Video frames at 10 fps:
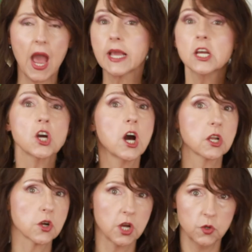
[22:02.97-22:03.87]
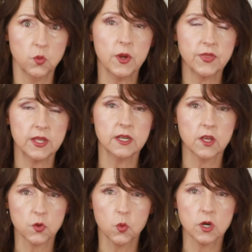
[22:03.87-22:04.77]
I can color code with it, in
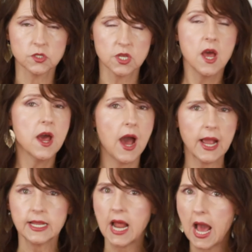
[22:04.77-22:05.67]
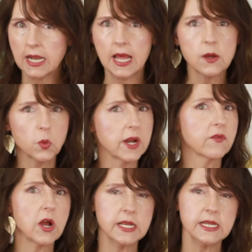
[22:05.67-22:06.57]
other words. I can highlight
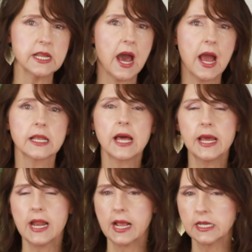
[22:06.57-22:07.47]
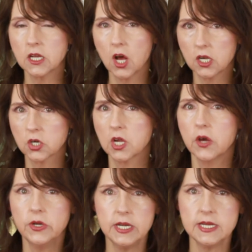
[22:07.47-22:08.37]
whatever I need to highlight. I can color
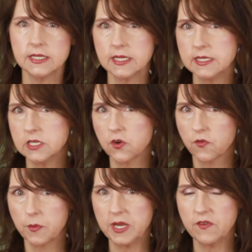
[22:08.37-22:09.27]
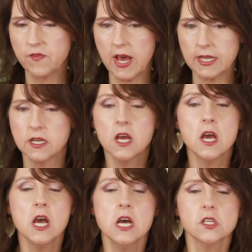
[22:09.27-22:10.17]
code it, and it's easier for me to find.
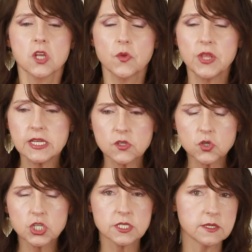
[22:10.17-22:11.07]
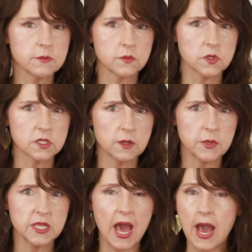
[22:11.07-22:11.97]
So these are just some
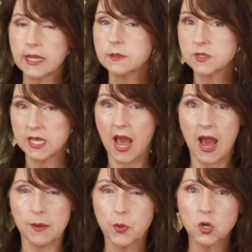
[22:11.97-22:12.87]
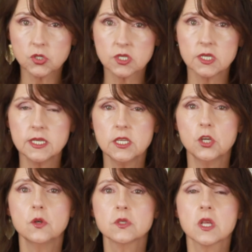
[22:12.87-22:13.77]
of the items that I personally
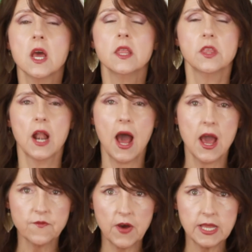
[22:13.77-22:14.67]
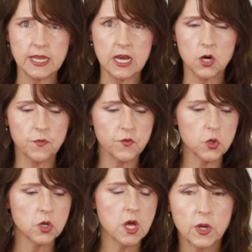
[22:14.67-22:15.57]
use, that I find
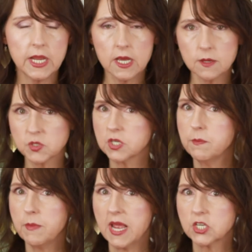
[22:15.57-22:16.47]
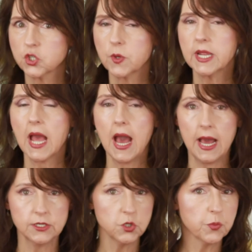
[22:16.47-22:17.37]
helpful. When it comes to measuring,
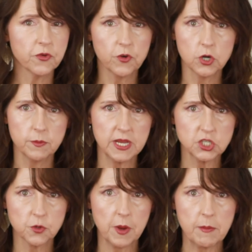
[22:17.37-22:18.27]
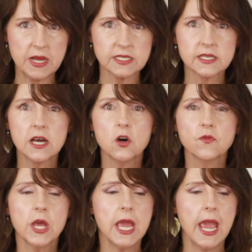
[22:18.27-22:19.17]
I do prefer to measure by
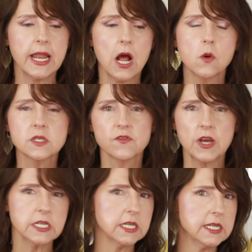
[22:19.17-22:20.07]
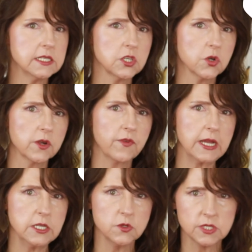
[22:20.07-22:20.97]
myself, and I always find it easier if I
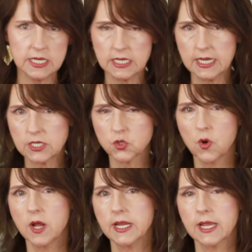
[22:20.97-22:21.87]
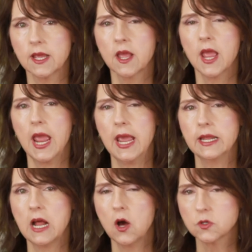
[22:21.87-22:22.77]
use the electronic,
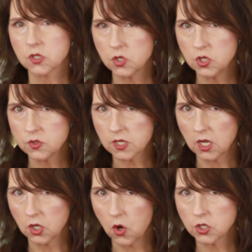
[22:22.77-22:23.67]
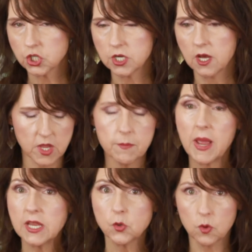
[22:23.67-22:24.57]
and I also use a large enough
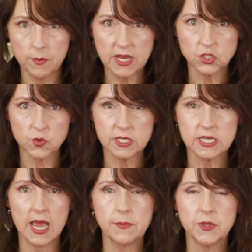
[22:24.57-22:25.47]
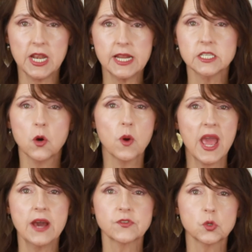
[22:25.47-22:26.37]
manual measuring tape that I don't
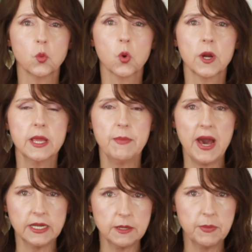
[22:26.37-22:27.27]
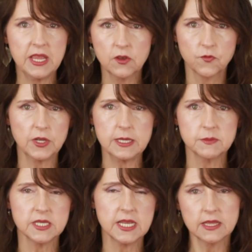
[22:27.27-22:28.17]
have to worry about it being
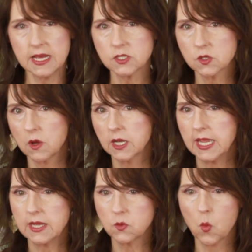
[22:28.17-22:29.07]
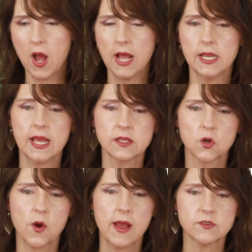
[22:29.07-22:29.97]
flimsy, and that's again why I like the
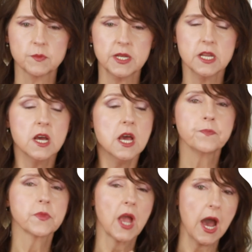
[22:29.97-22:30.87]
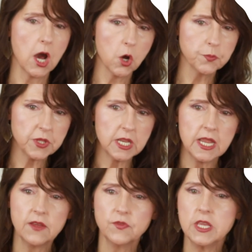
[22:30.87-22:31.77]
Craftsman. I hope that
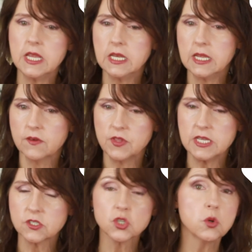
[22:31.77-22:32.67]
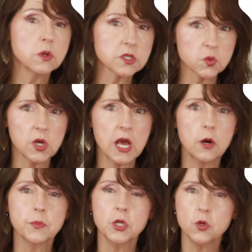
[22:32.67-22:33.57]
if any of these tools will
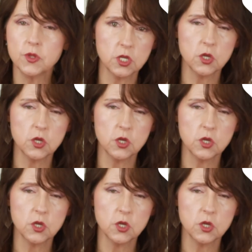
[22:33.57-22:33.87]
help you, that